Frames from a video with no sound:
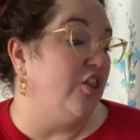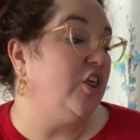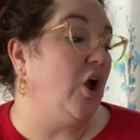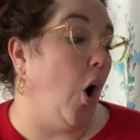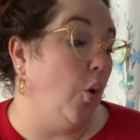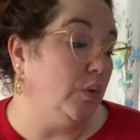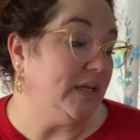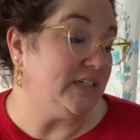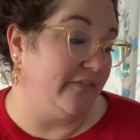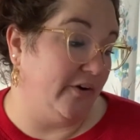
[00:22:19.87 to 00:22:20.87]
the only
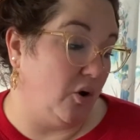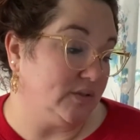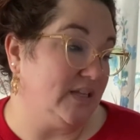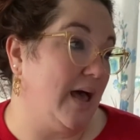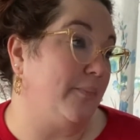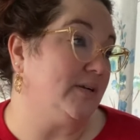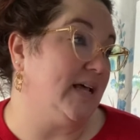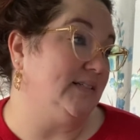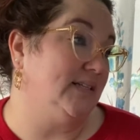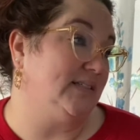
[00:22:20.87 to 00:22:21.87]
difficulty that
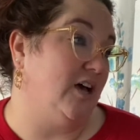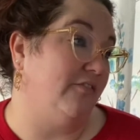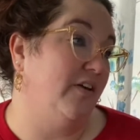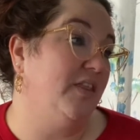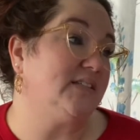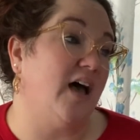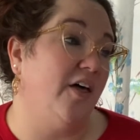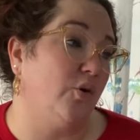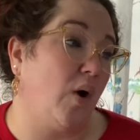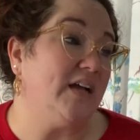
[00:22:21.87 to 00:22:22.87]
presents itself in this
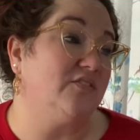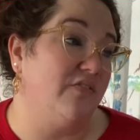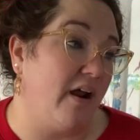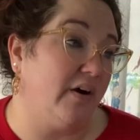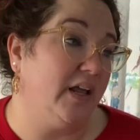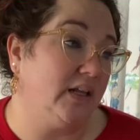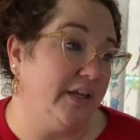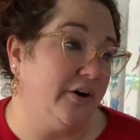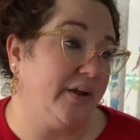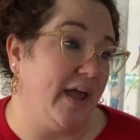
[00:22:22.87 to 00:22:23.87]
otherwise very
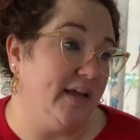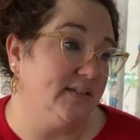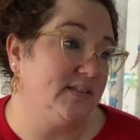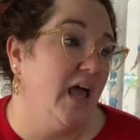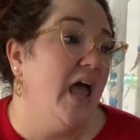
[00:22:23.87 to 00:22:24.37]
clear case